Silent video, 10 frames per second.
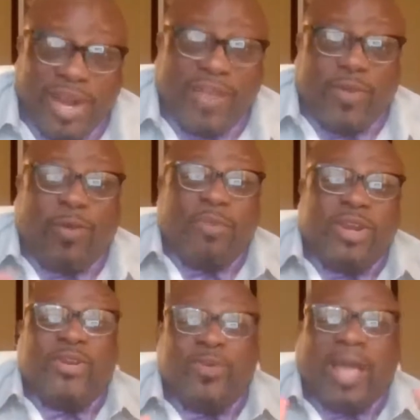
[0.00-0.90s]
Whatever you want
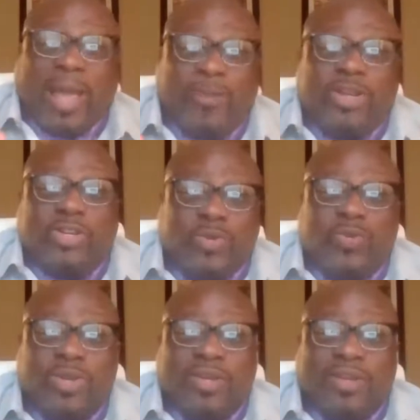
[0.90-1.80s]
me to do, I will
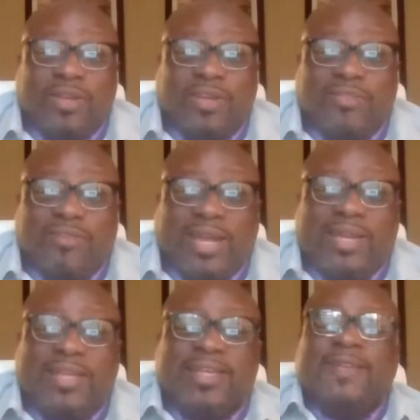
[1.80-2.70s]
do,
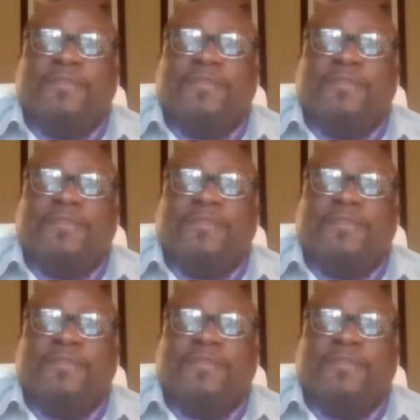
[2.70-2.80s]
right?